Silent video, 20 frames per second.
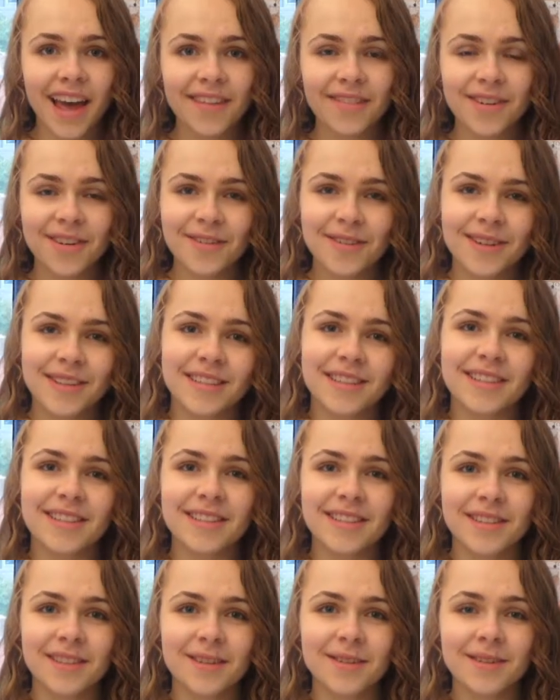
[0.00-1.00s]
Hi everyone!
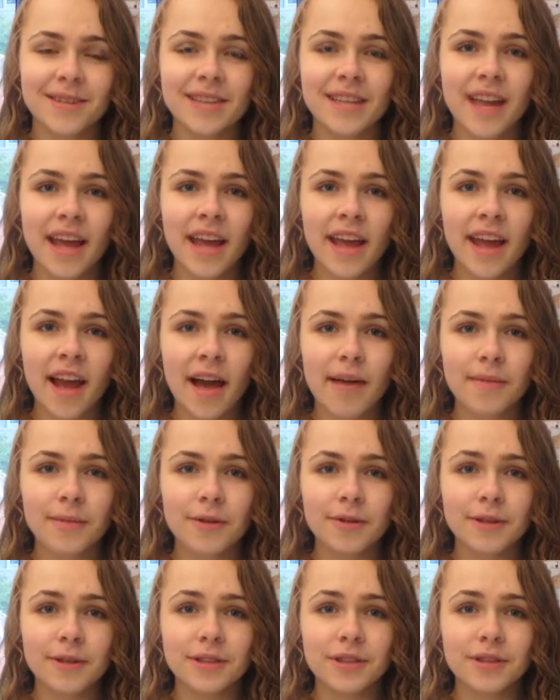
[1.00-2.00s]
So today I'm
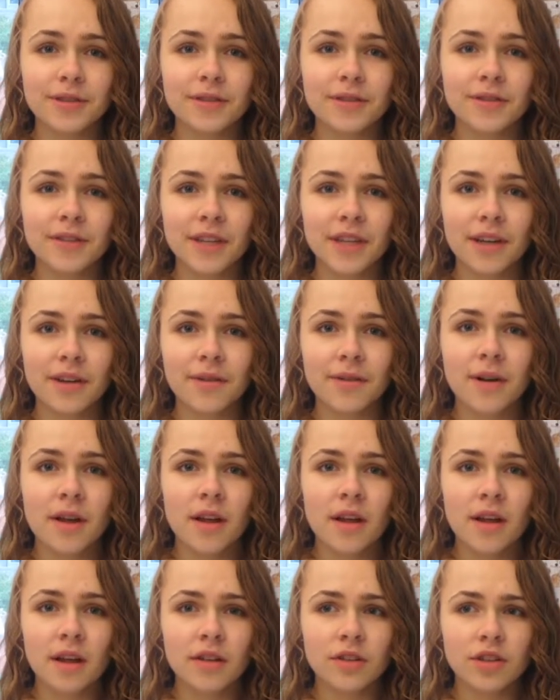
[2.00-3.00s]
going to do a video
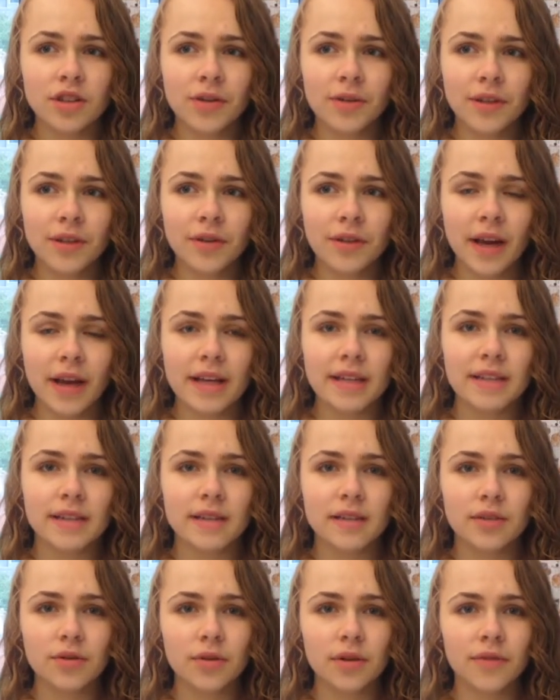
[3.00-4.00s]
showing you
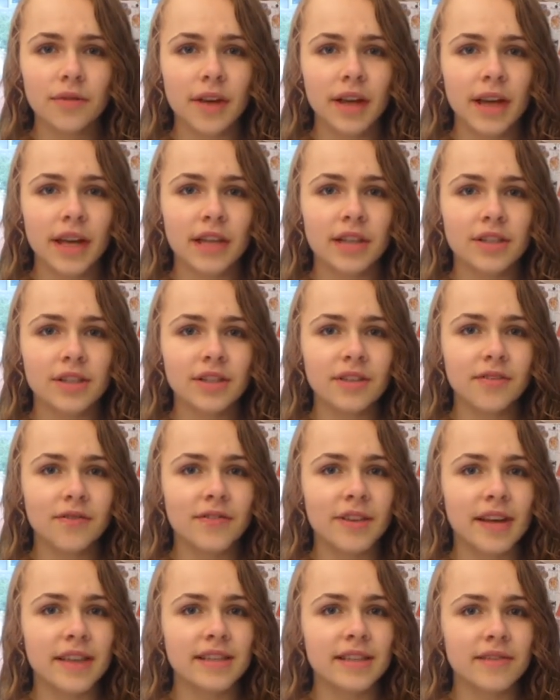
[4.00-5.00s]
guys sort of just a
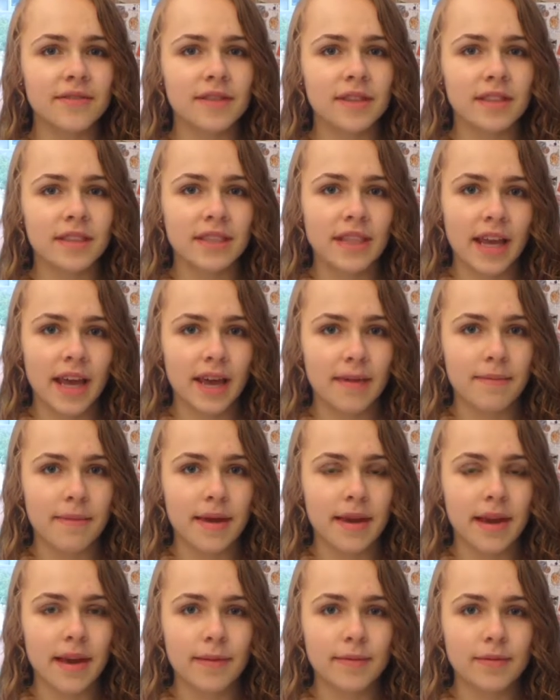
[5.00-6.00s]
face of the day
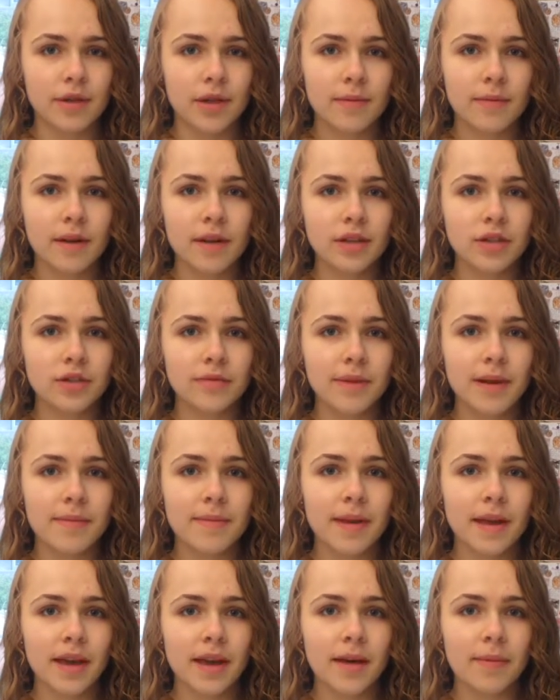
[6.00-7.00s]
makeup. So I'm going to do my
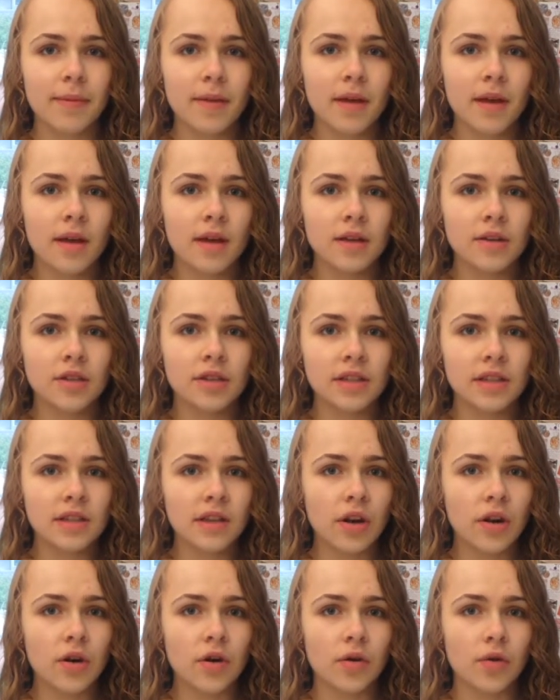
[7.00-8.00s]
makeup just in
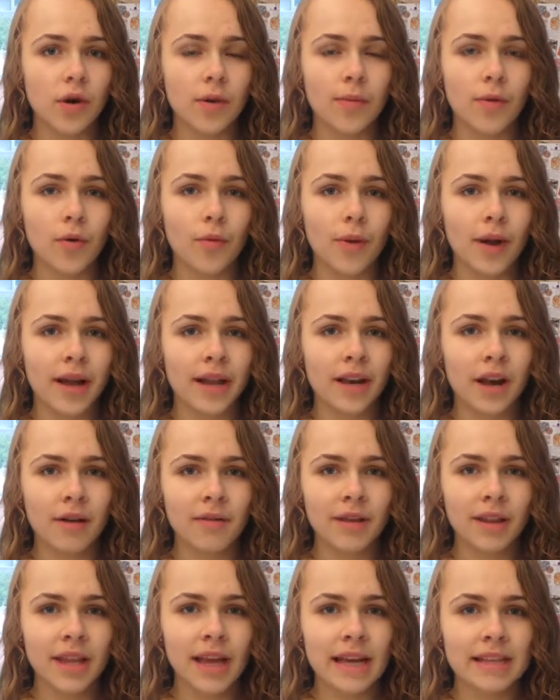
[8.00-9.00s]
a normal way,
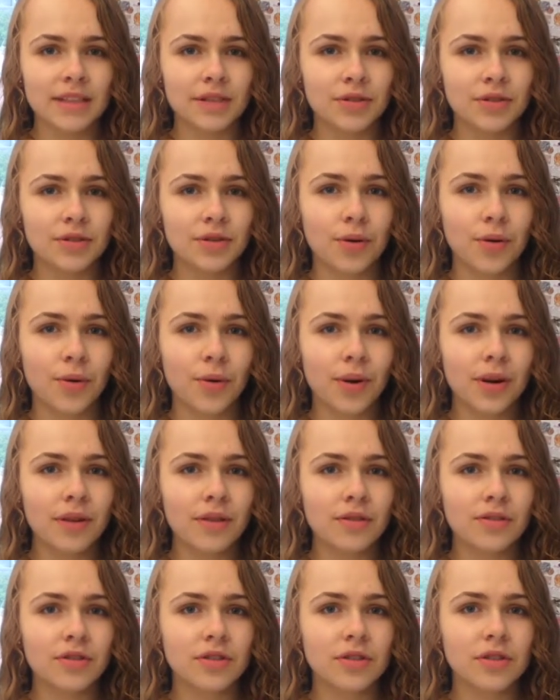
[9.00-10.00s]
not really as a
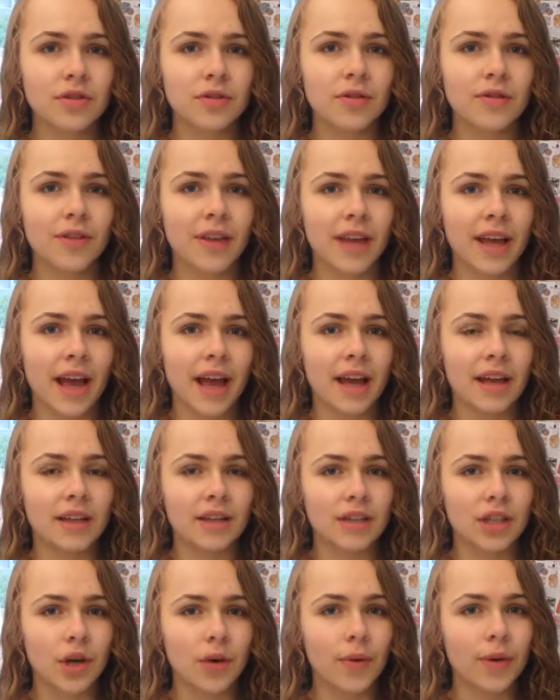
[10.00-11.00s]
tutorial, just sort of like
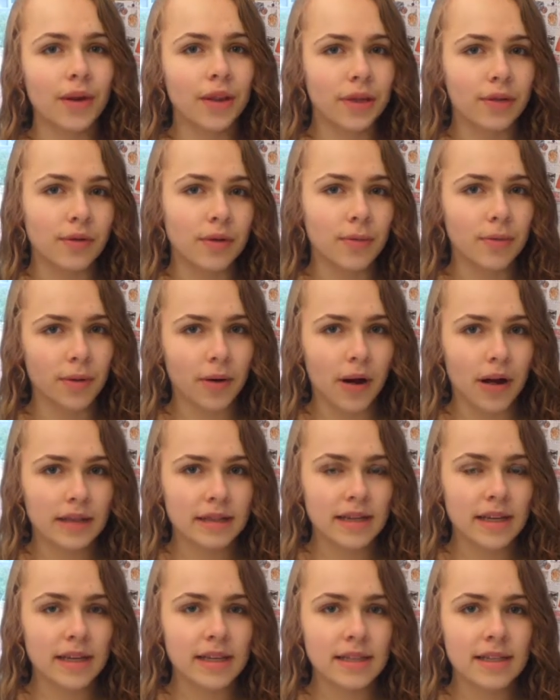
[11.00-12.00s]
going through the
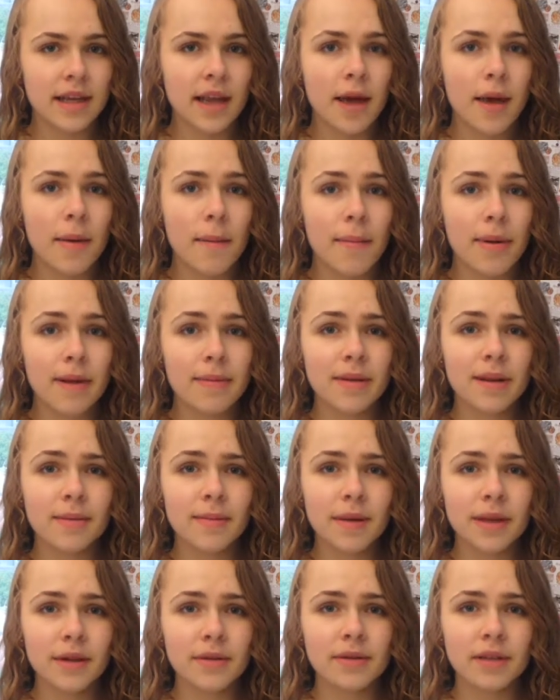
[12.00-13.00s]
process. But I'm going
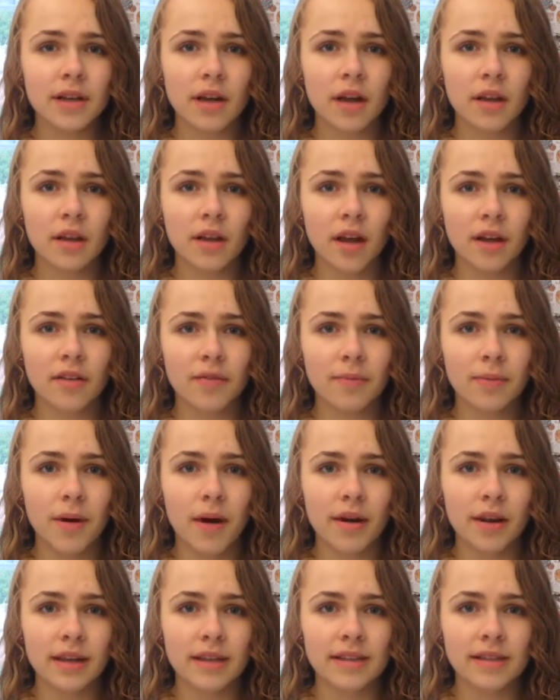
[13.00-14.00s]
to be using a lot of
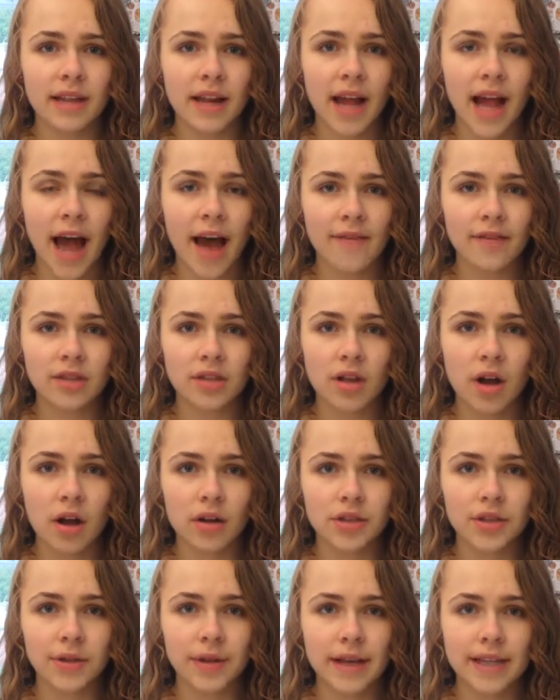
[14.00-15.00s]
products that I haven't
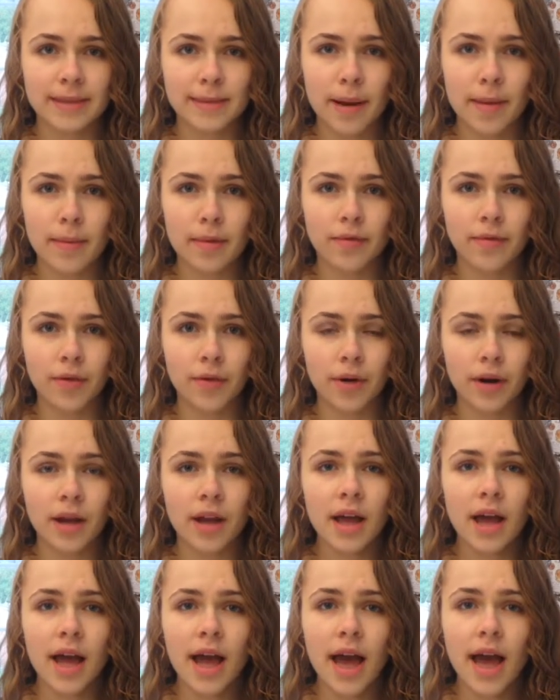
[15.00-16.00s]
talked to you guys about
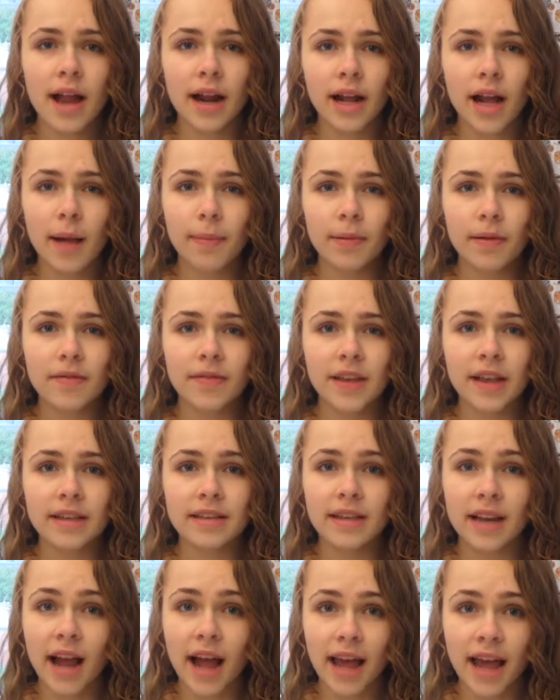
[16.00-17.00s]
before and a couple of
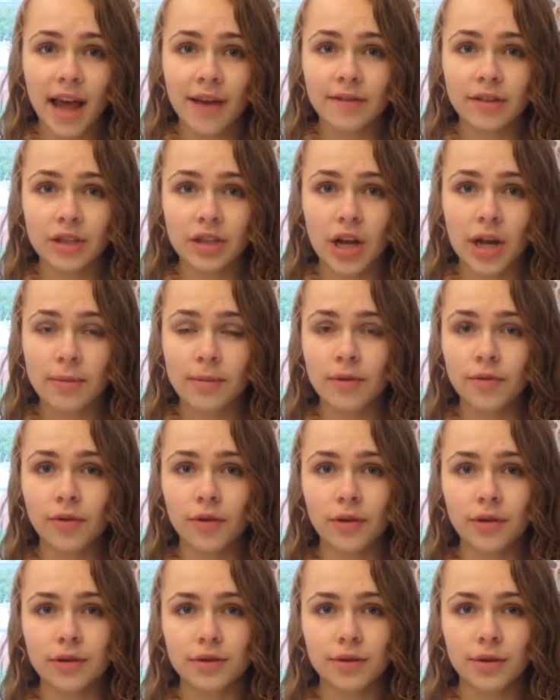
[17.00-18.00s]
things that I haven't tried
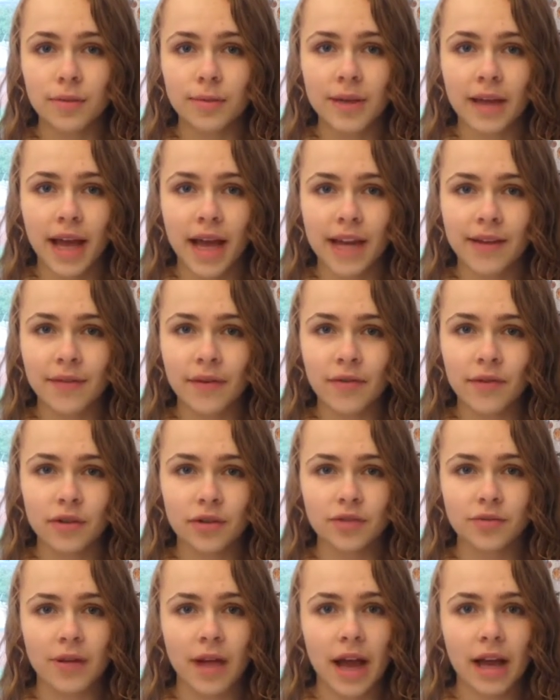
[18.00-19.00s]
before, so it'll be kind of a
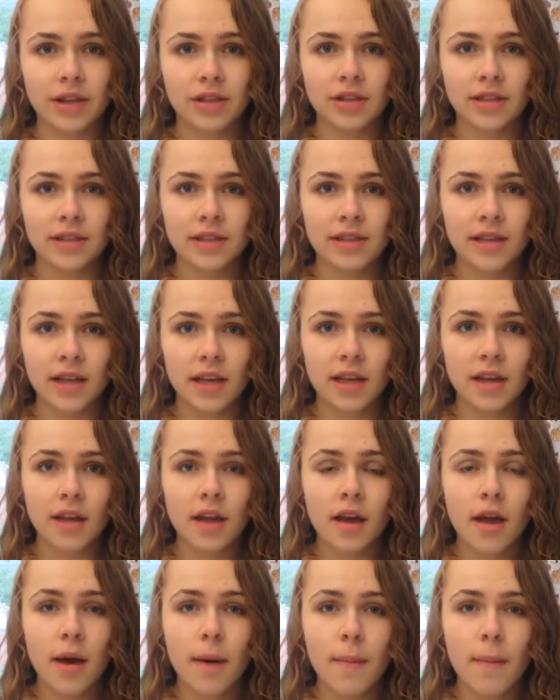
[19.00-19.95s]
first reactions thing.